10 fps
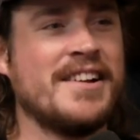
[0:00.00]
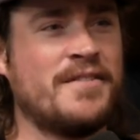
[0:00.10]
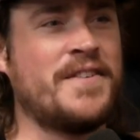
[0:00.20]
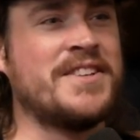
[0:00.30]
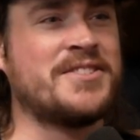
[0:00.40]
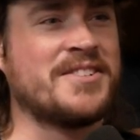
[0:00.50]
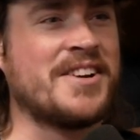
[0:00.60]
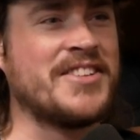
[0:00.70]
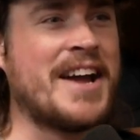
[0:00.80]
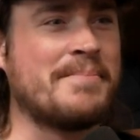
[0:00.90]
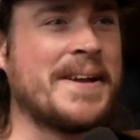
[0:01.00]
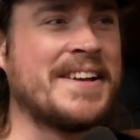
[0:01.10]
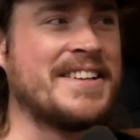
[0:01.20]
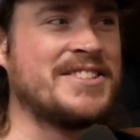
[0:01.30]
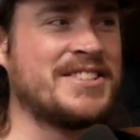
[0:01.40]
featured on that
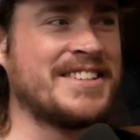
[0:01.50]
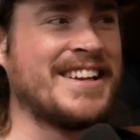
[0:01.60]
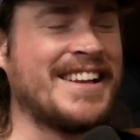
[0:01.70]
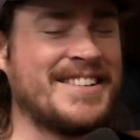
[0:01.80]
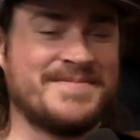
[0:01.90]
page, and